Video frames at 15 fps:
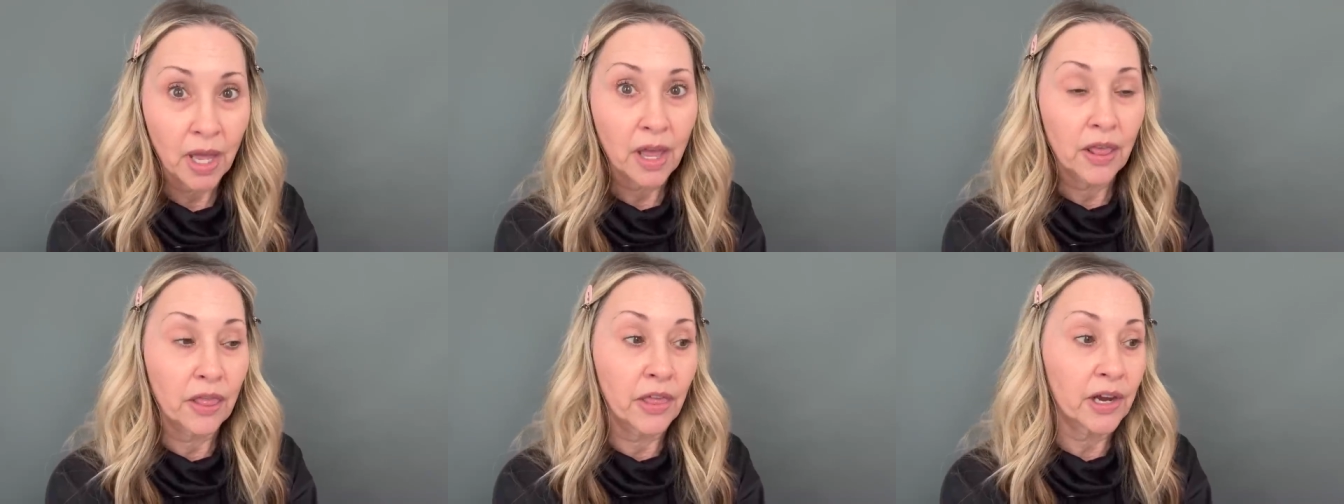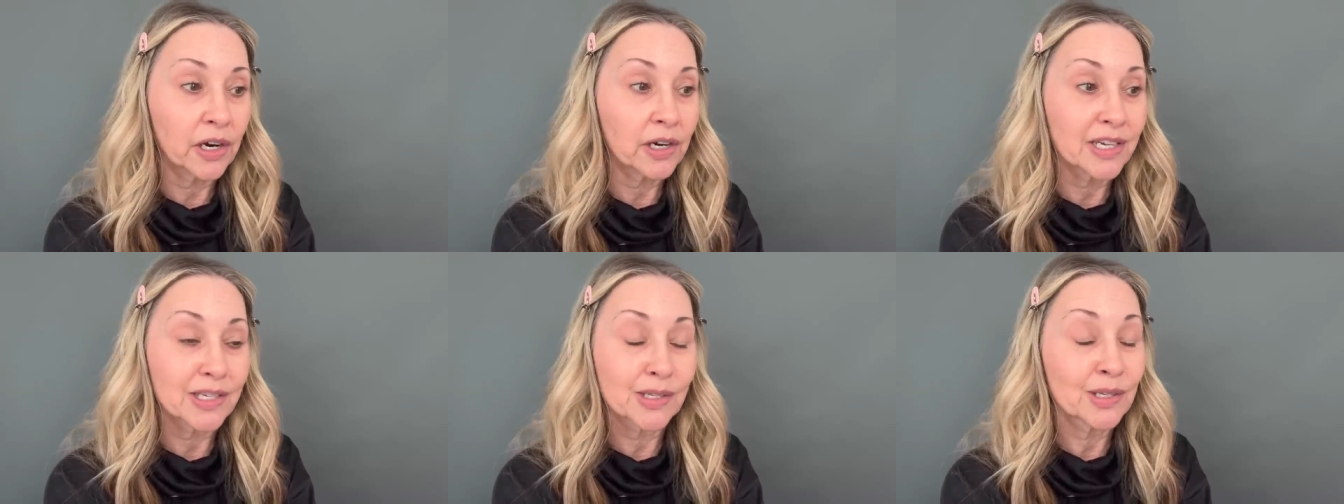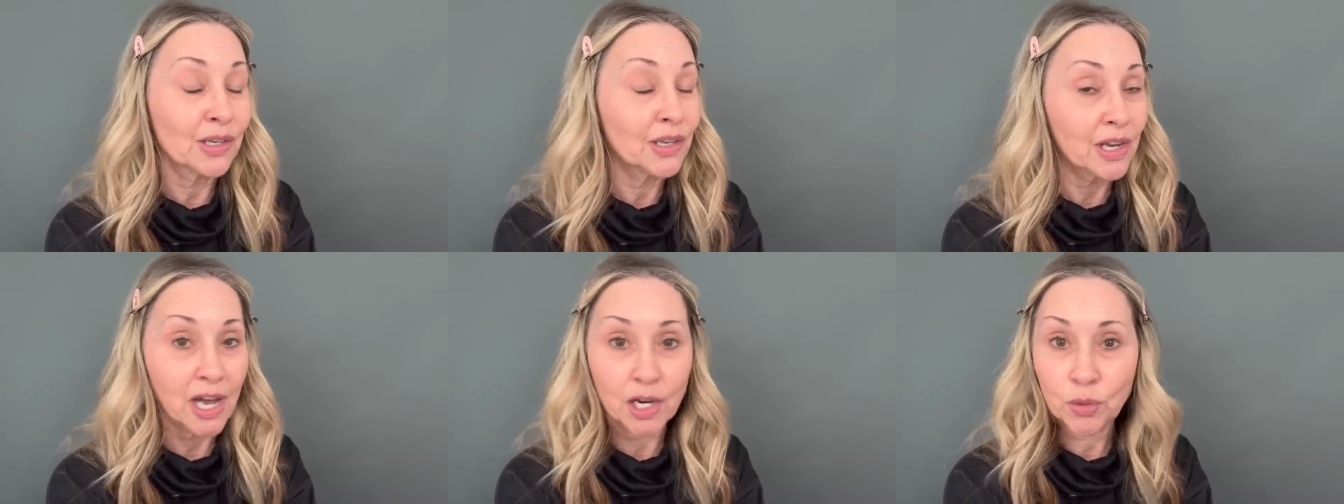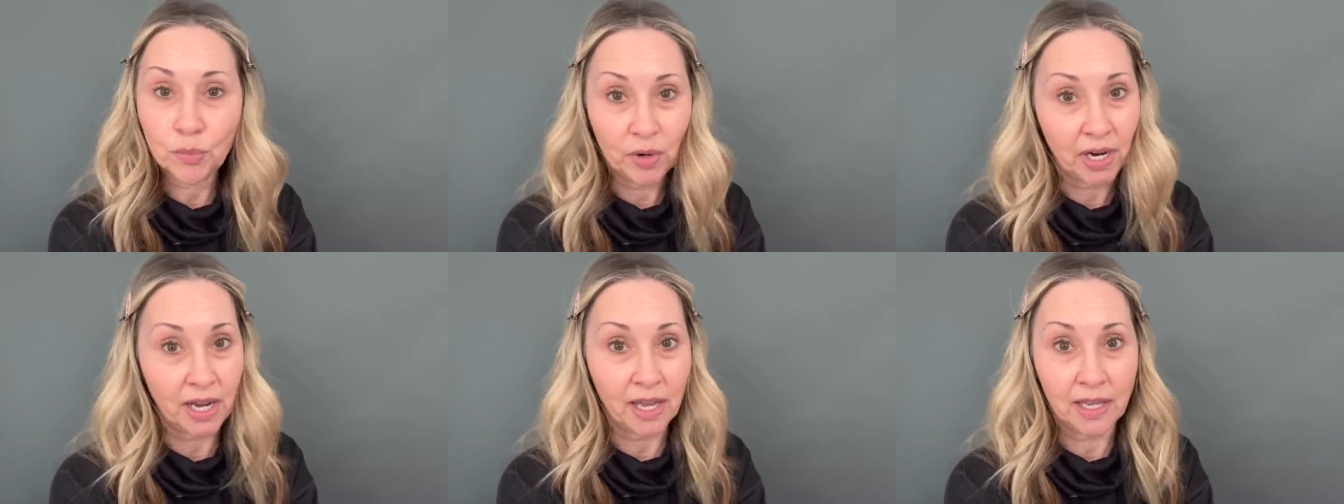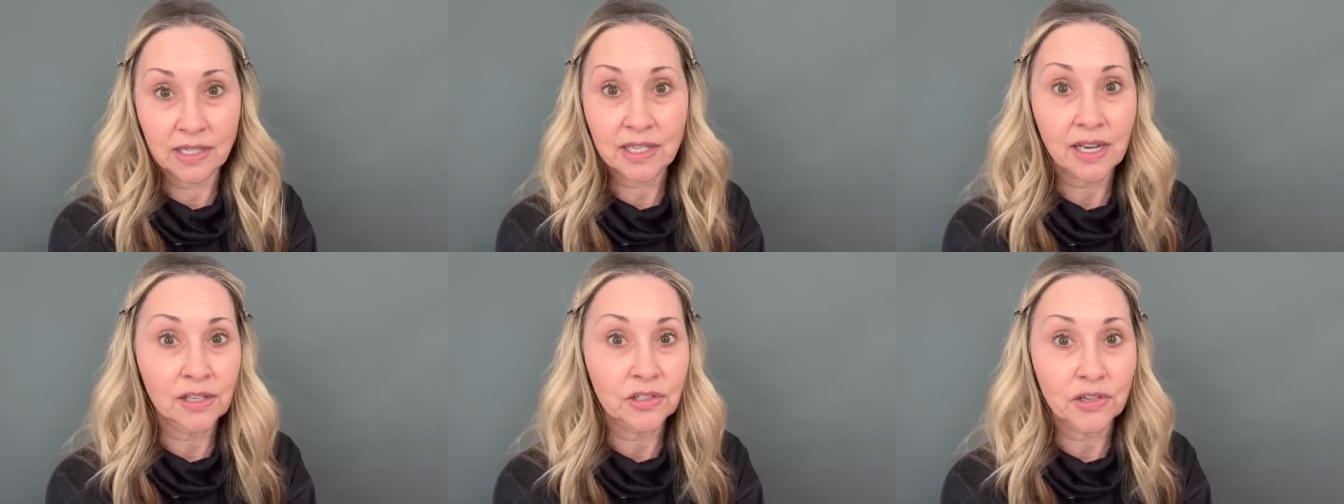There is not a brand
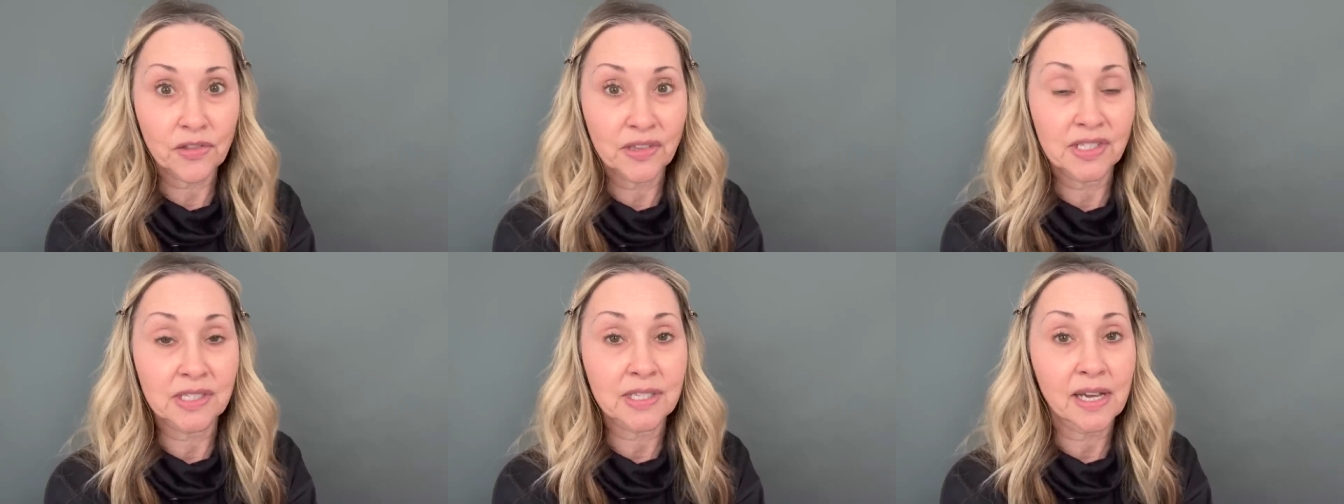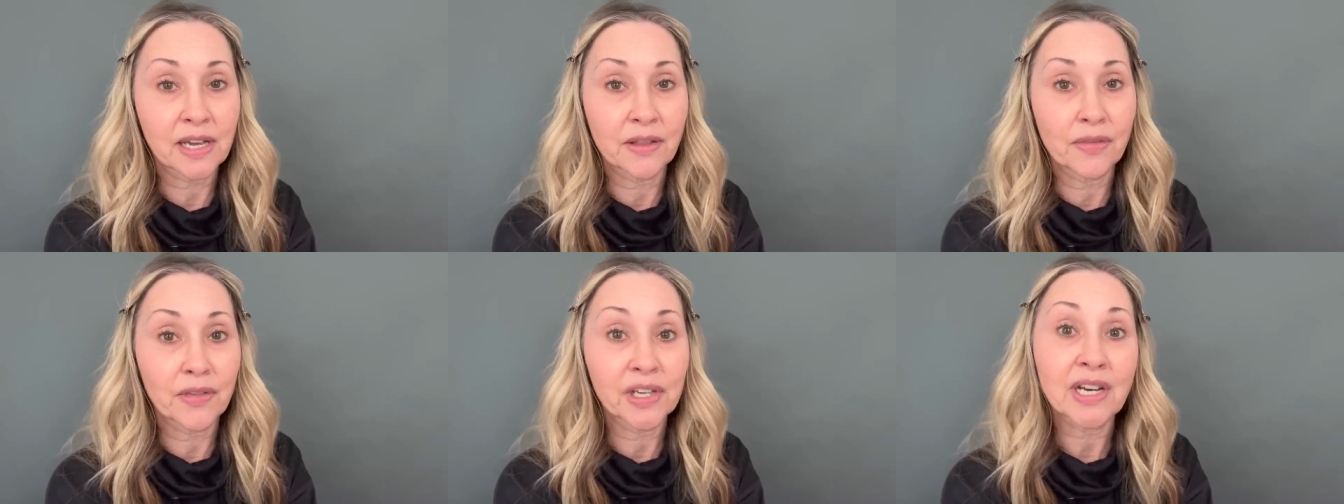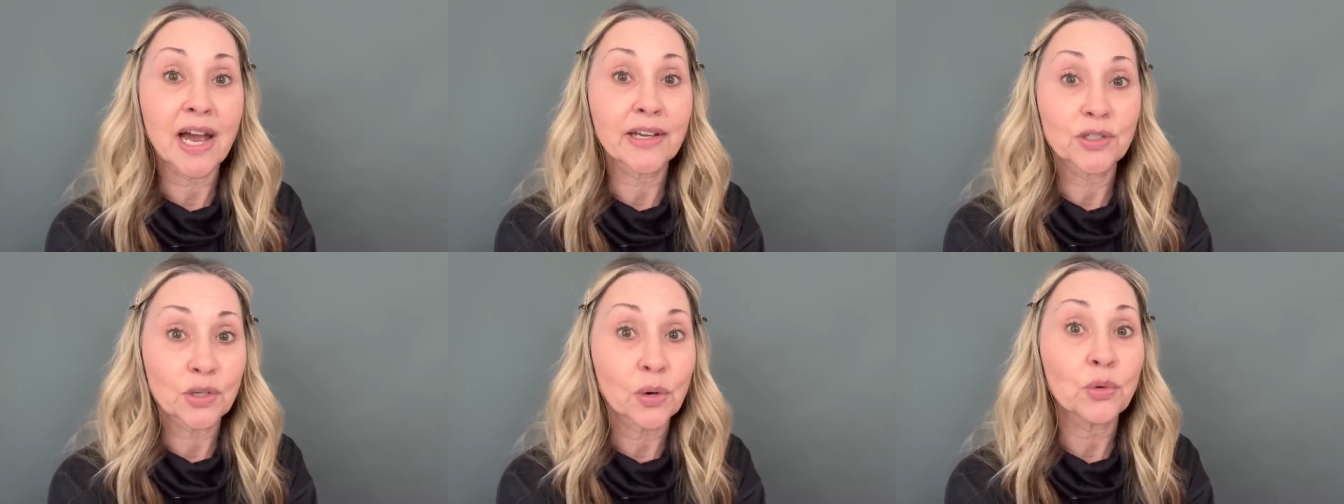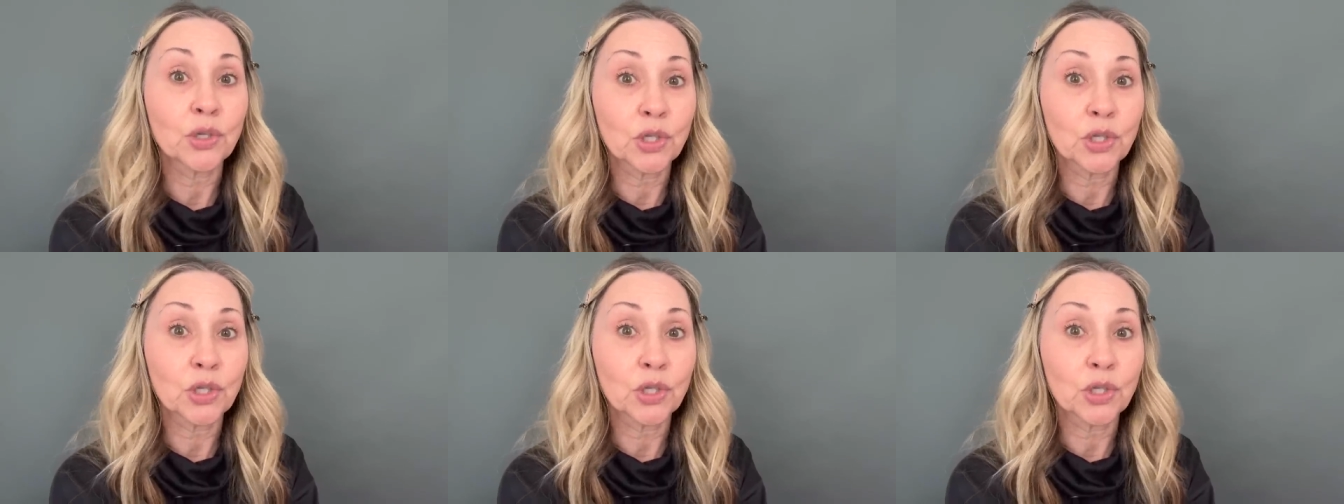under the sun that I don't